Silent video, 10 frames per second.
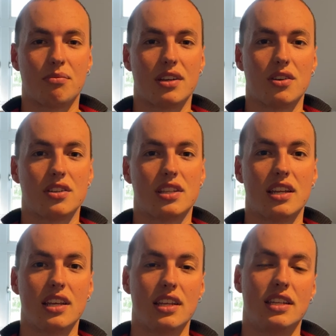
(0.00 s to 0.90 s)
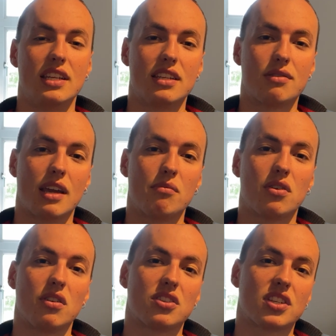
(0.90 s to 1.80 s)
because then these
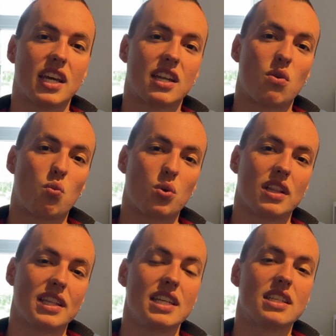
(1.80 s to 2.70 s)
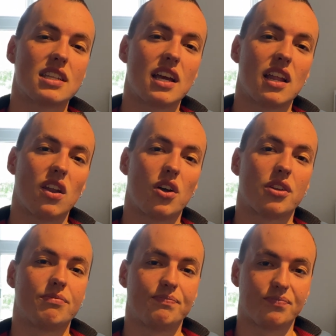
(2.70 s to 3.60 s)
chemicals get released a lot
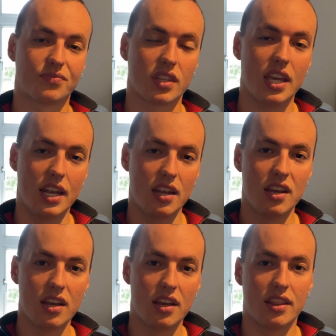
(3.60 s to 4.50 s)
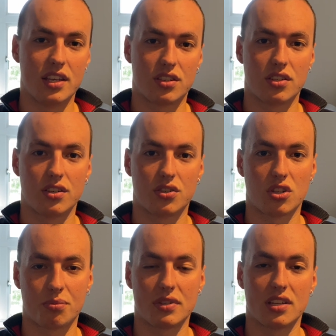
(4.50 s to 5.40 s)
in this
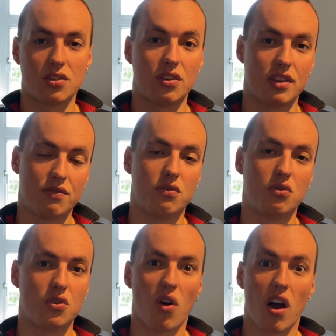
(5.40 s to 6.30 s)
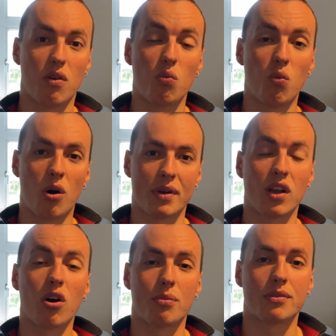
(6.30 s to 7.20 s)
substance or the food you are warming
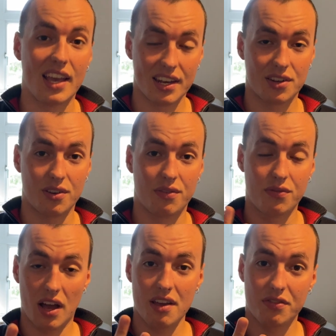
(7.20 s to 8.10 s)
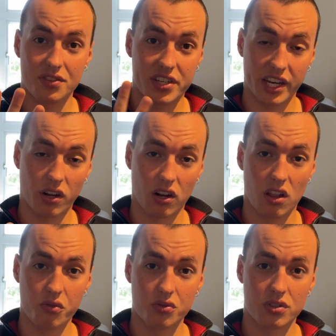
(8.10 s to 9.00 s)
up. And 5, check your
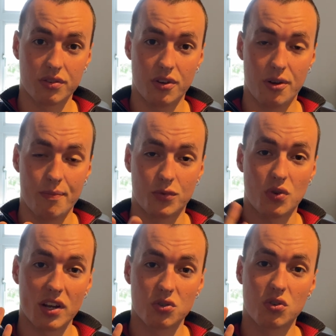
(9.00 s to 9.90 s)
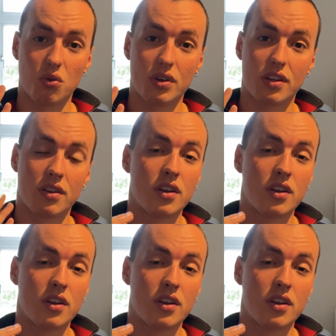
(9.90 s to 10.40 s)
clothes. Try to go in